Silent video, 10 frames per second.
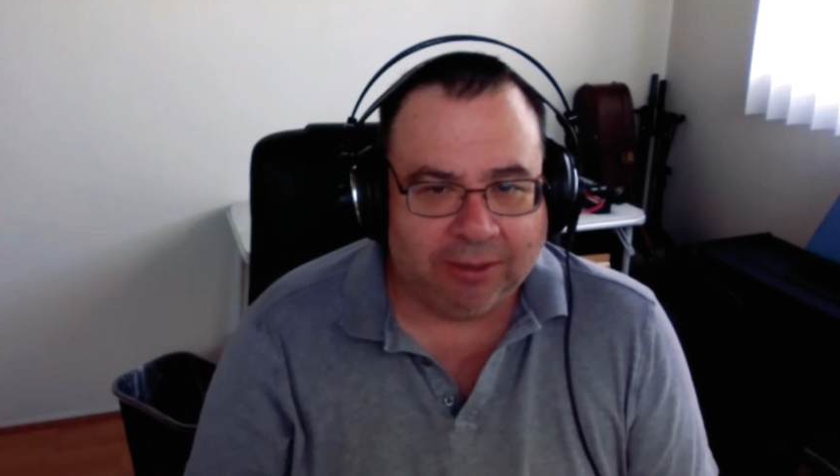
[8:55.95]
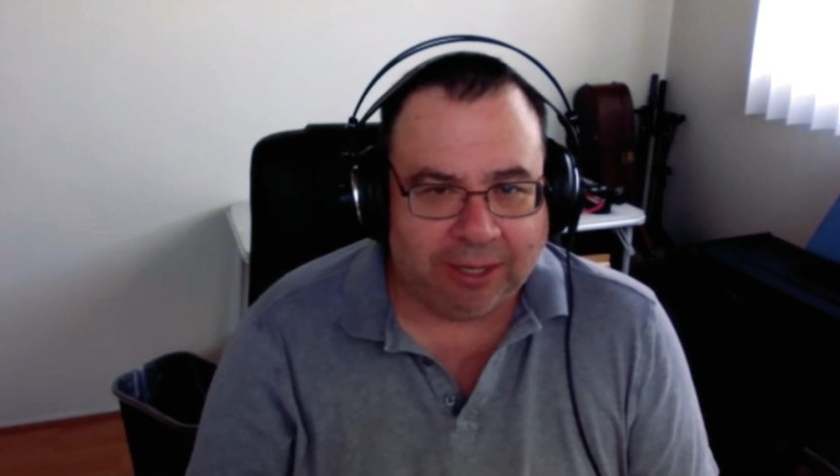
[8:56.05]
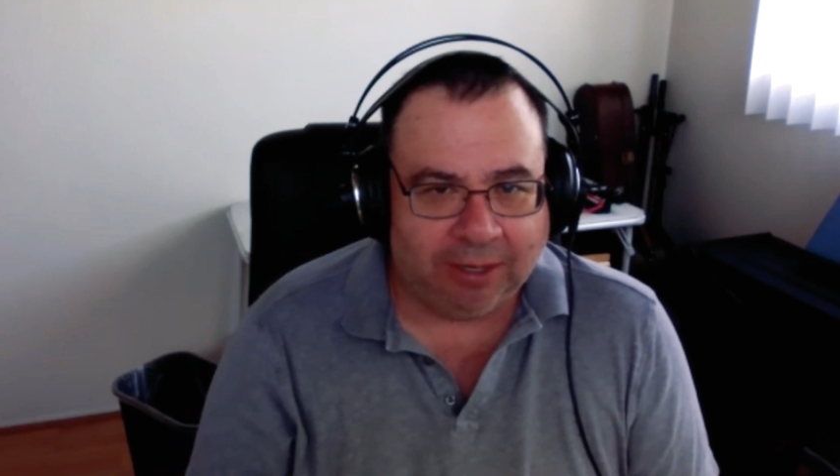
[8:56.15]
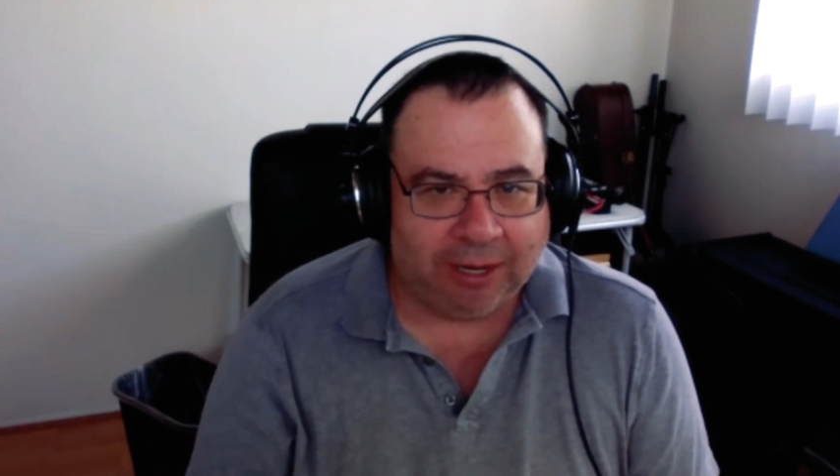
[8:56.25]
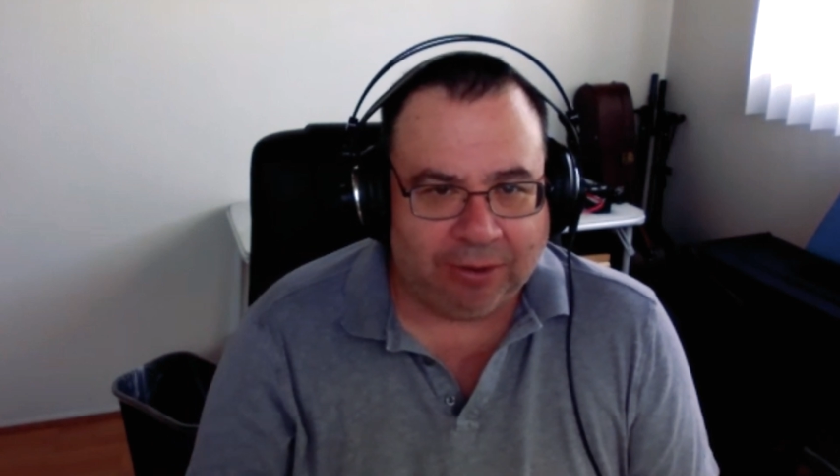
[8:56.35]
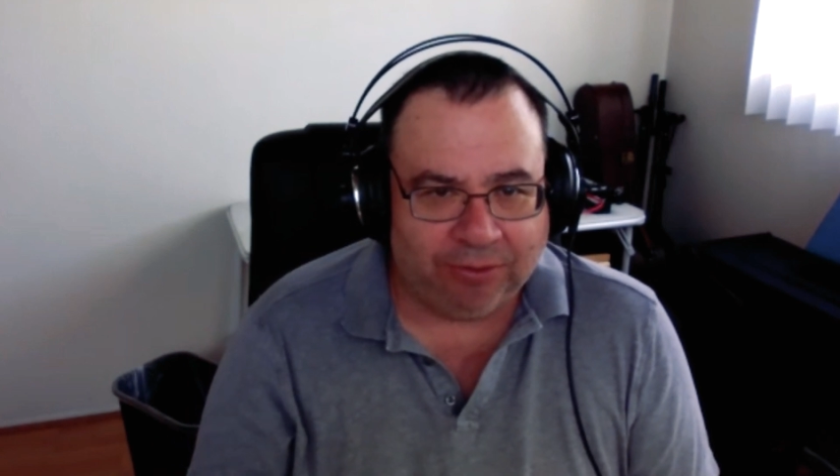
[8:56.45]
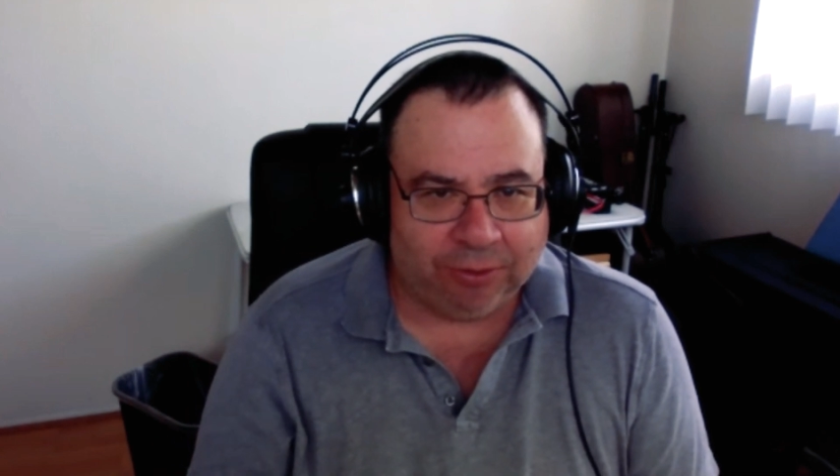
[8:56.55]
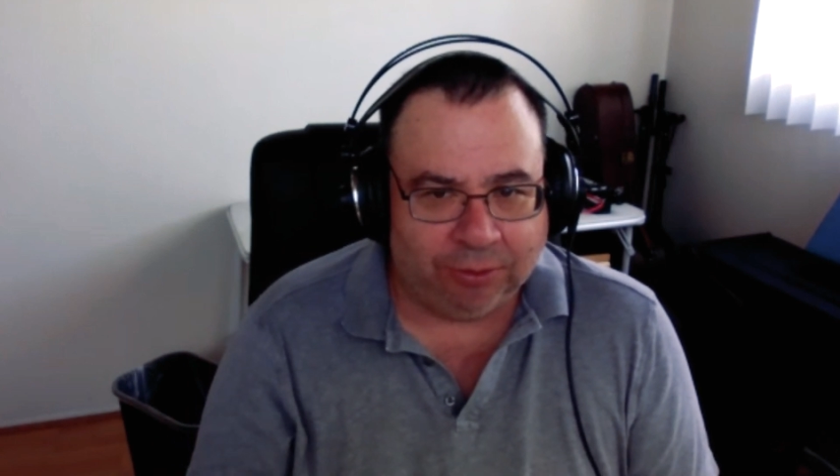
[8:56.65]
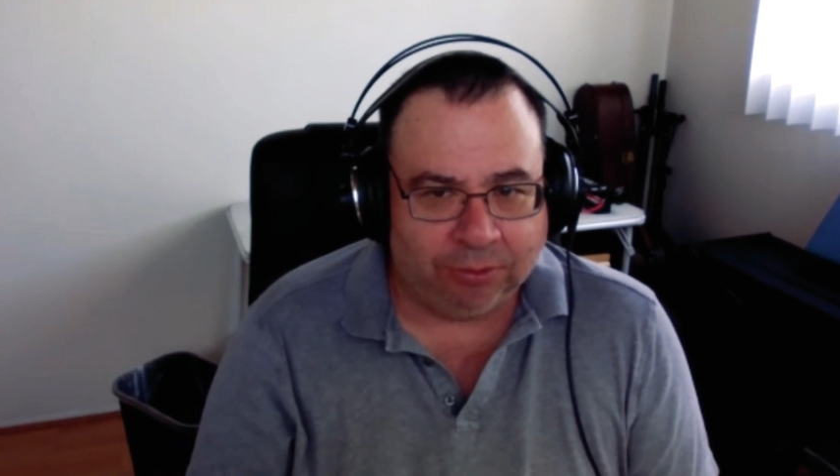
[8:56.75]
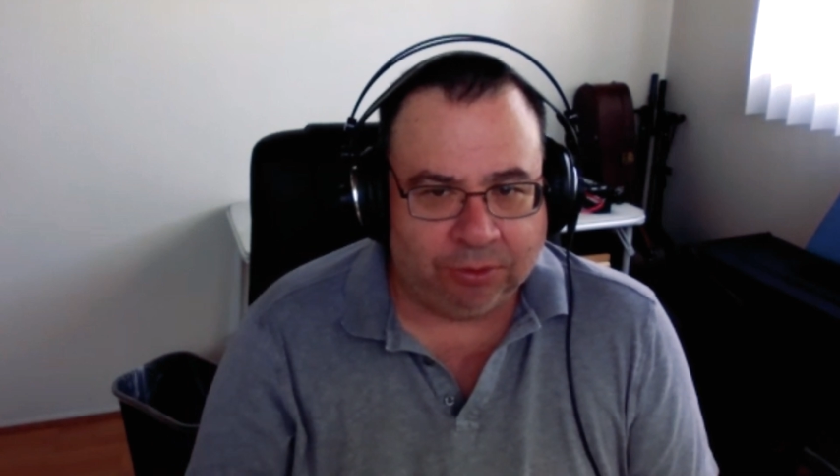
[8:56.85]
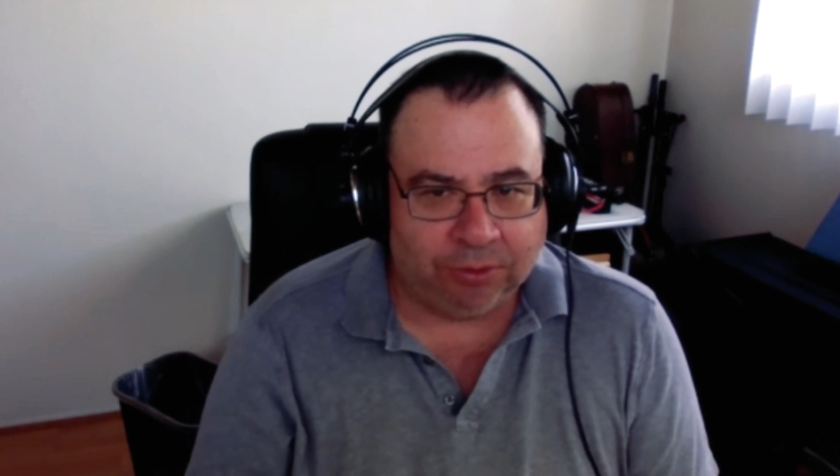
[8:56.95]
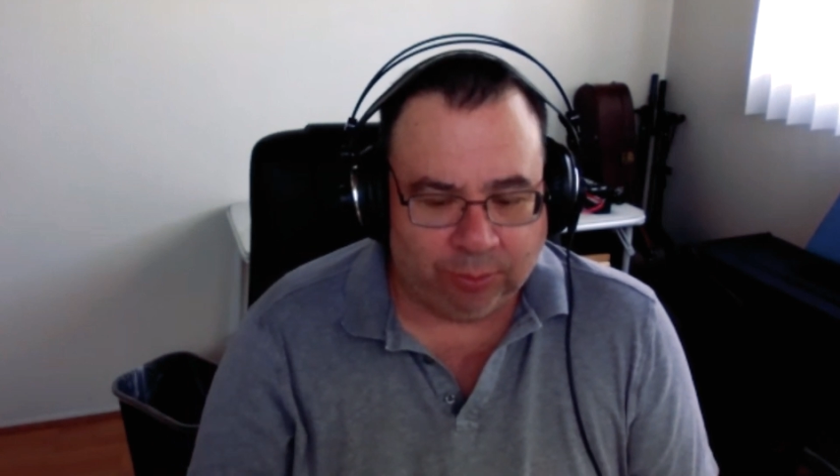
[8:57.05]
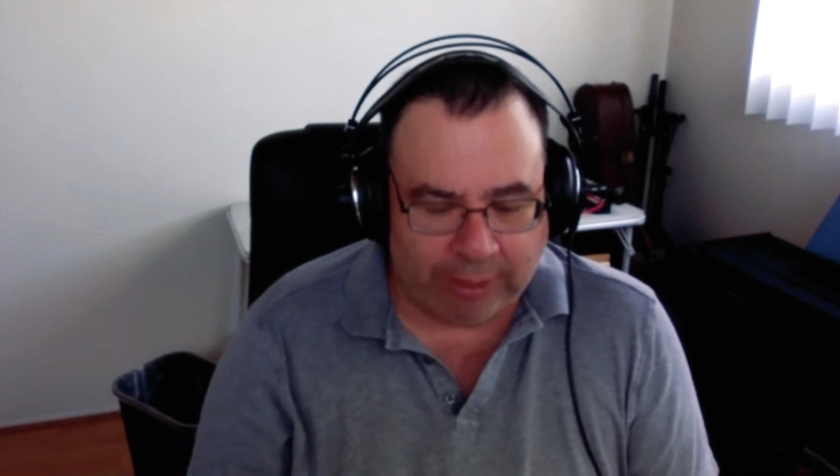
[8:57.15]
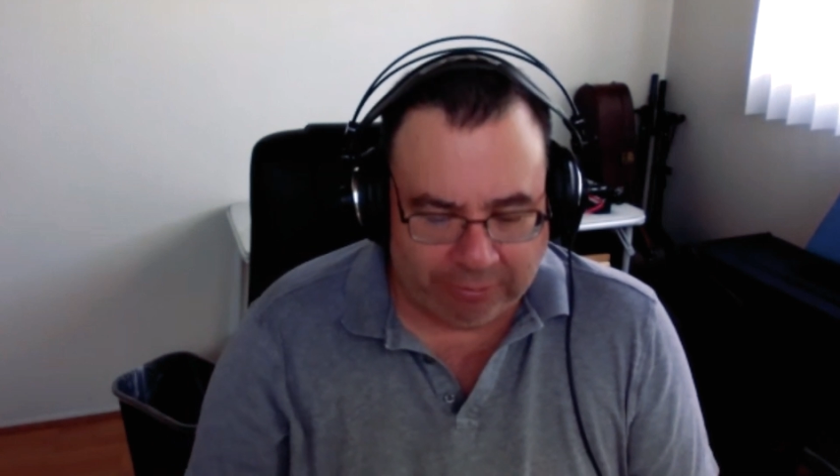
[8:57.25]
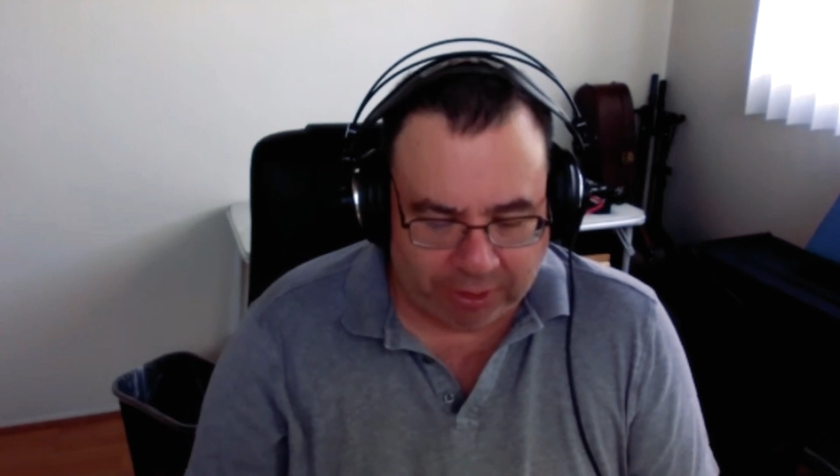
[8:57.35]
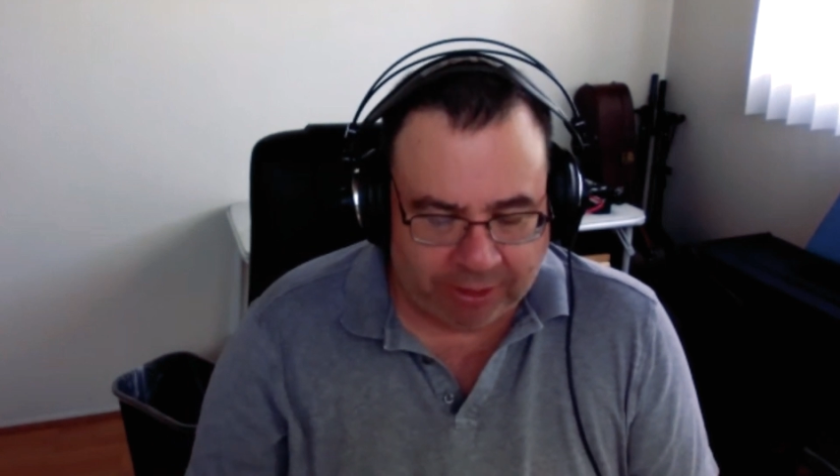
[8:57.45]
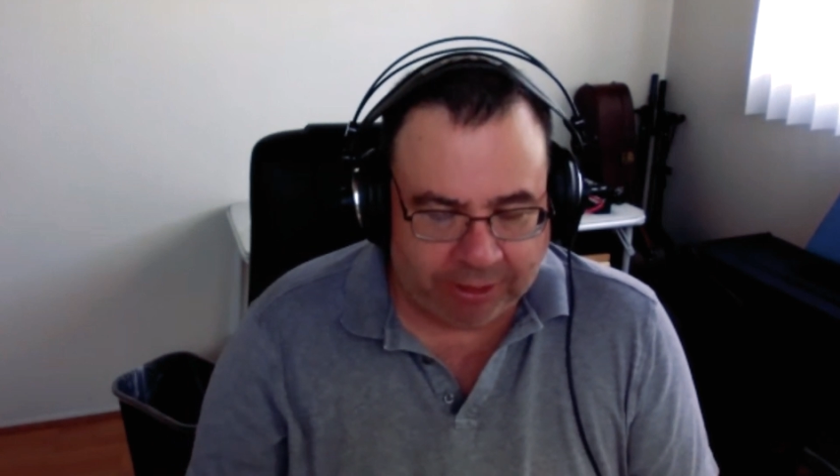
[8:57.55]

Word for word: that allows you to route